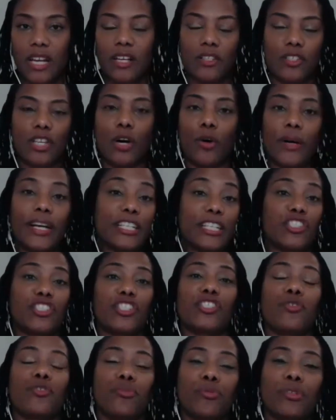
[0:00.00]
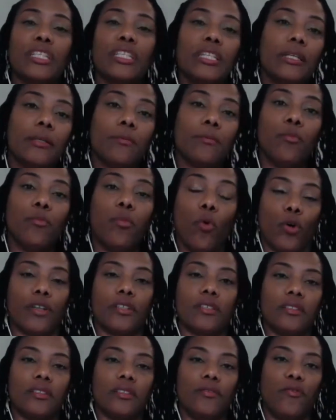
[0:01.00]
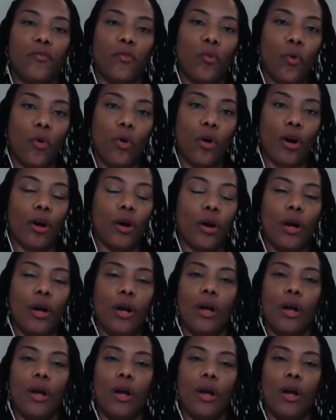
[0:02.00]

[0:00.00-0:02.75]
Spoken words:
So it's just really important for